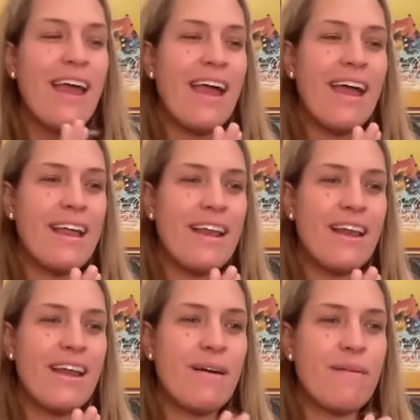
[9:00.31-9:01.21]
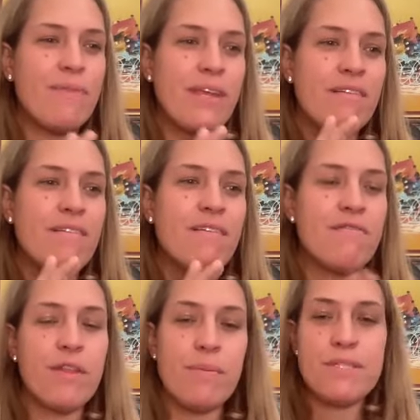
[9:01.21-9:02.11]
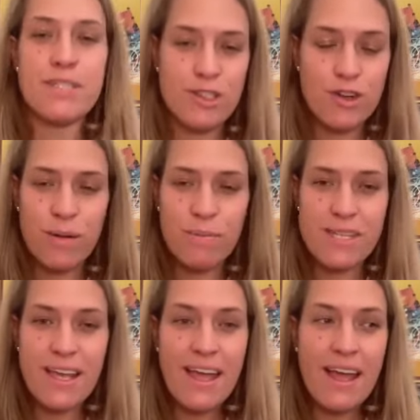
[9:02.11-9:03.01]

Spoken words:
and it flips the script.